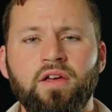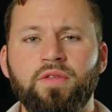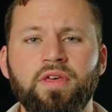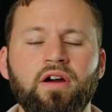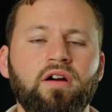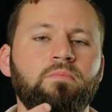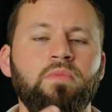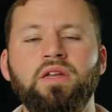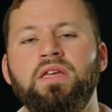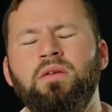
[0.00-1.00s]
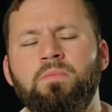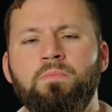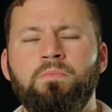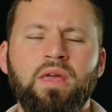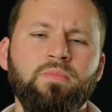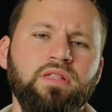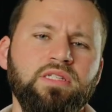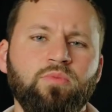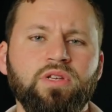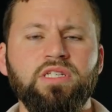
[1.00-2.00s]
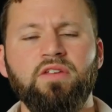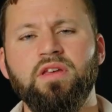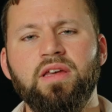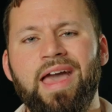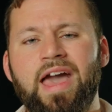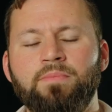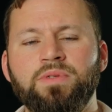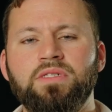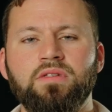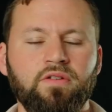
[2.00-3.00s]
They are money payment and receiving apps. They're